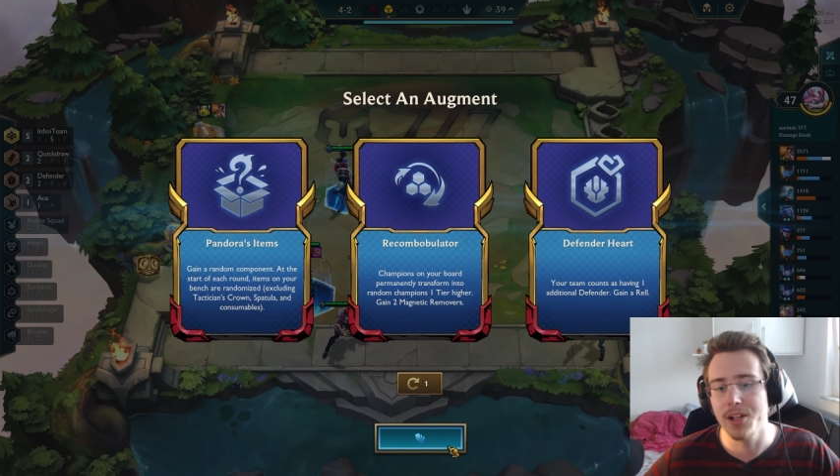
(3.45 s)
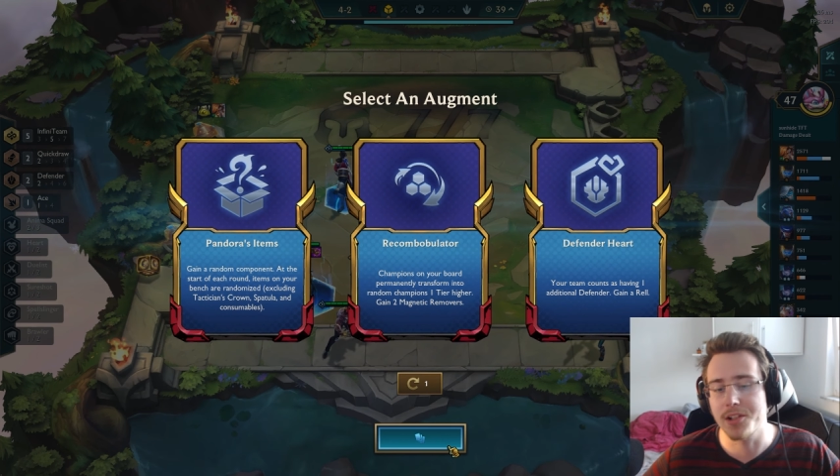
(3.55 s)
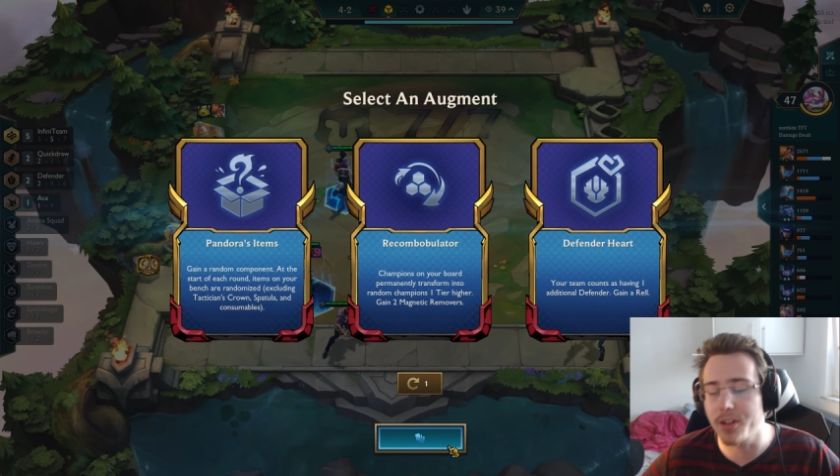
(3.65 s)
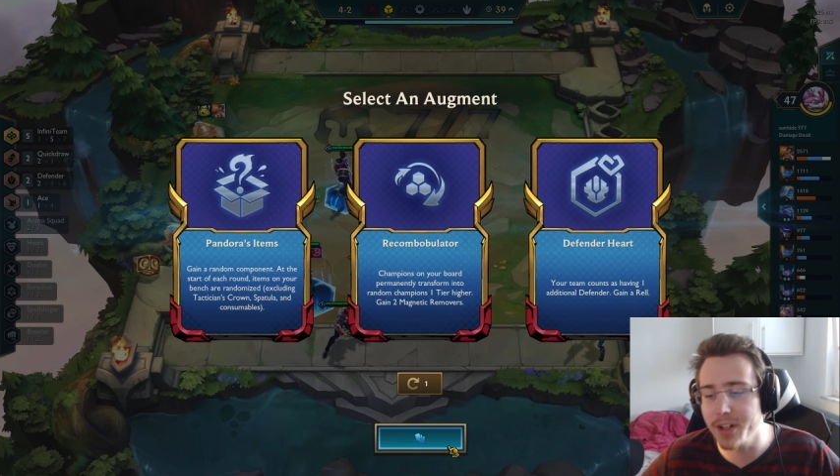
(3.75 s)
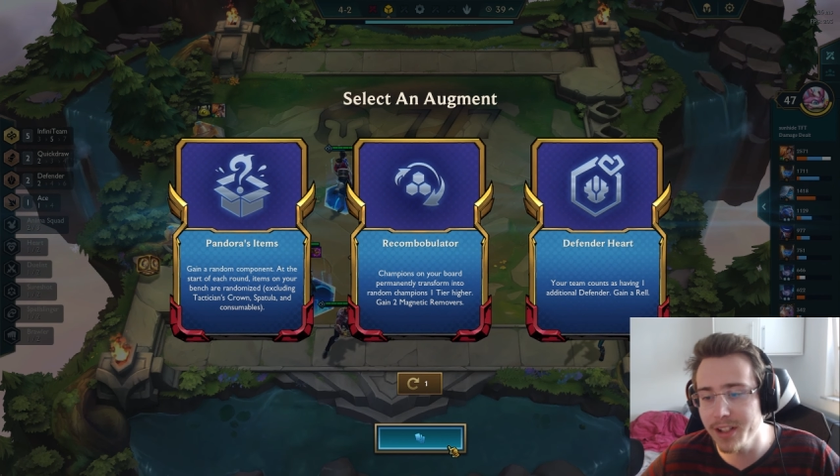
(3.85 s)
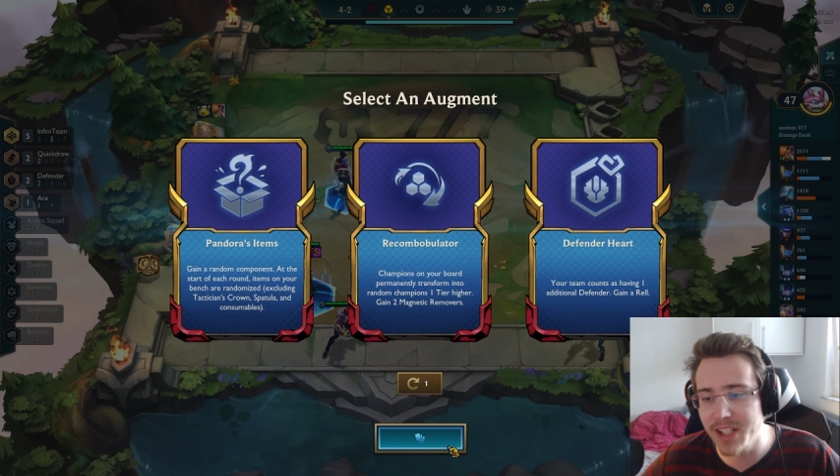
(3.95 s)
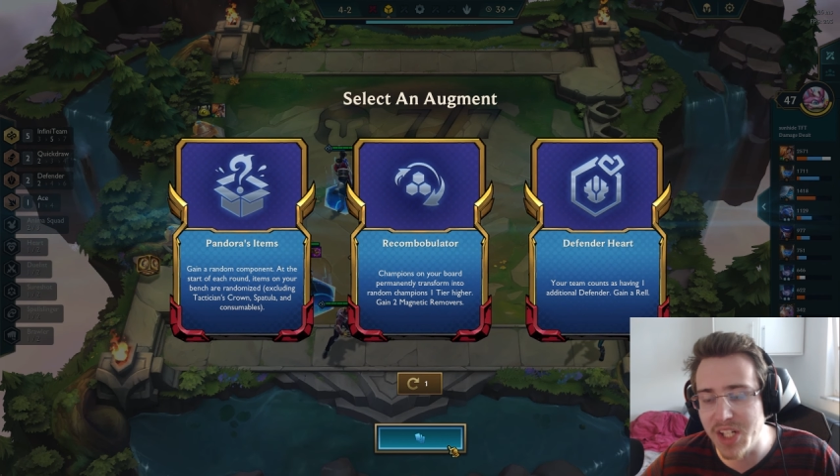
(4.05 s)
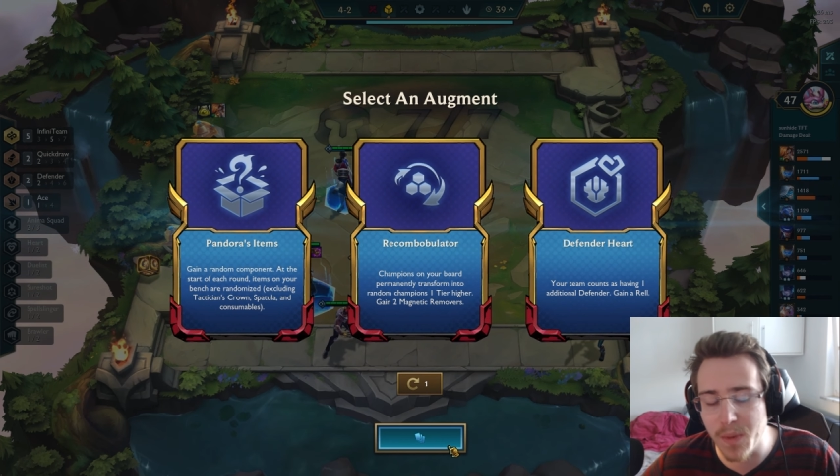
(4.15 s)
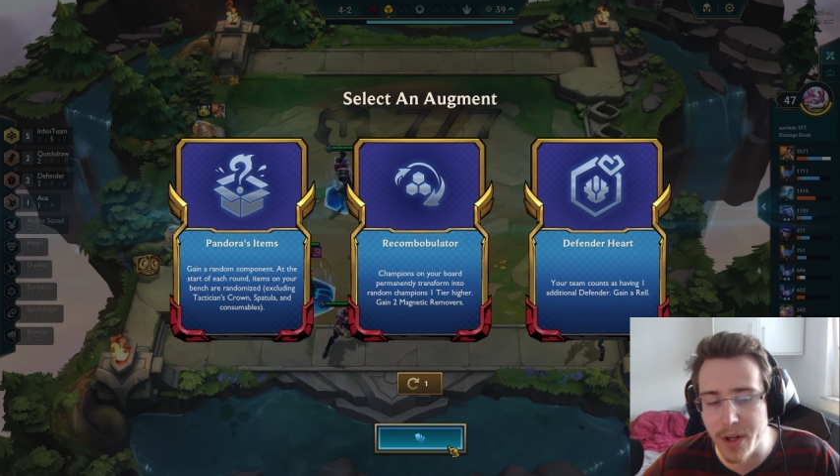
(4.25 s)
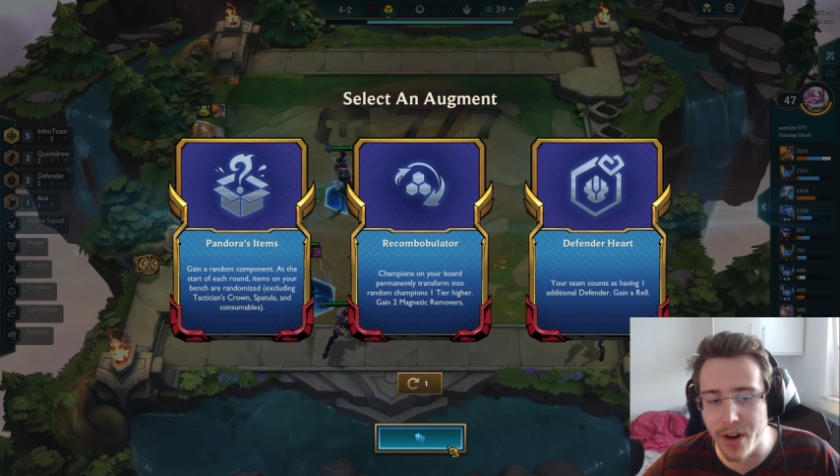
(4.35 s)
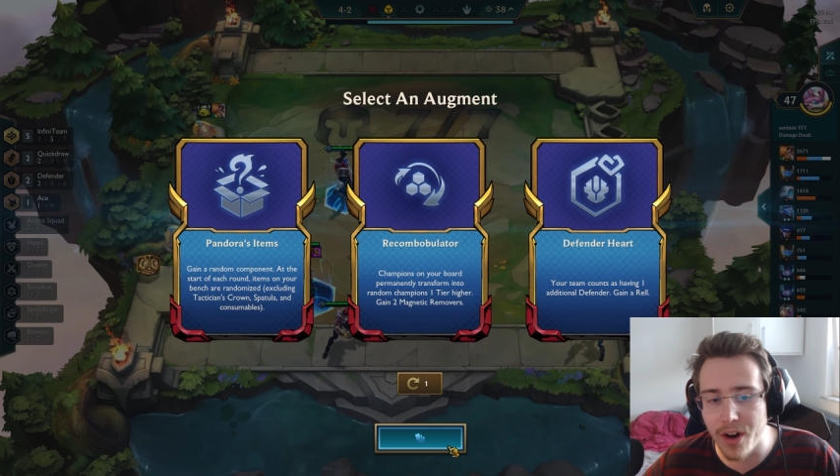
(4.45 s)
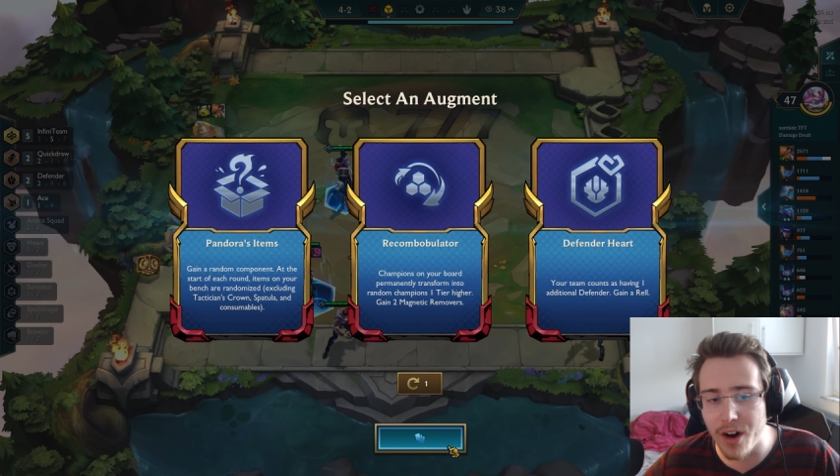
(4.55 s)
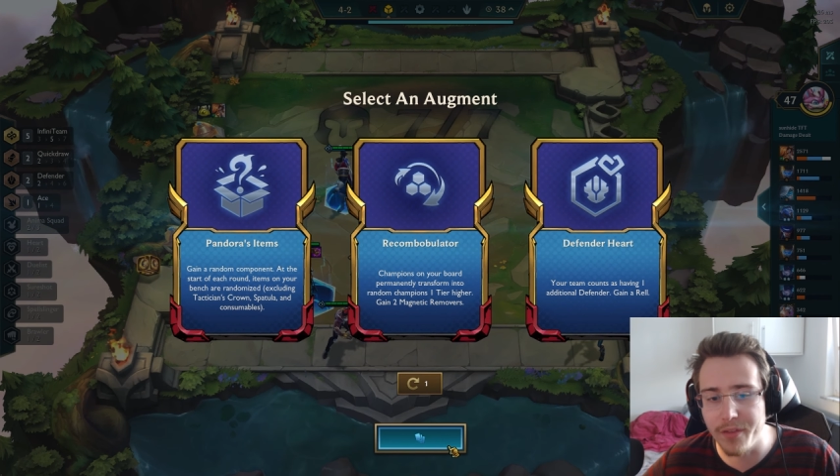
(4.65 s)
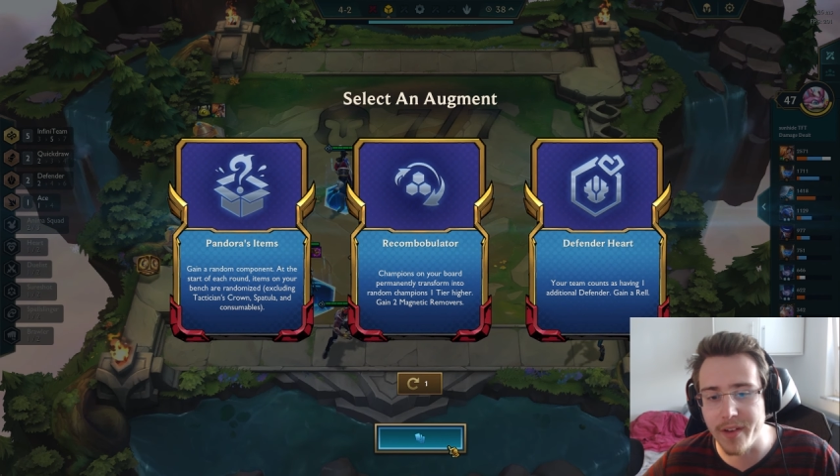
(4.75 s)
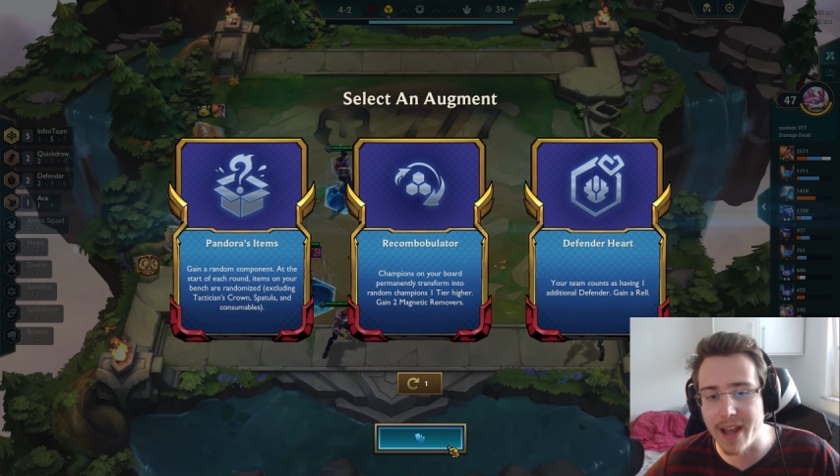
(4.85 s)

Starting this one off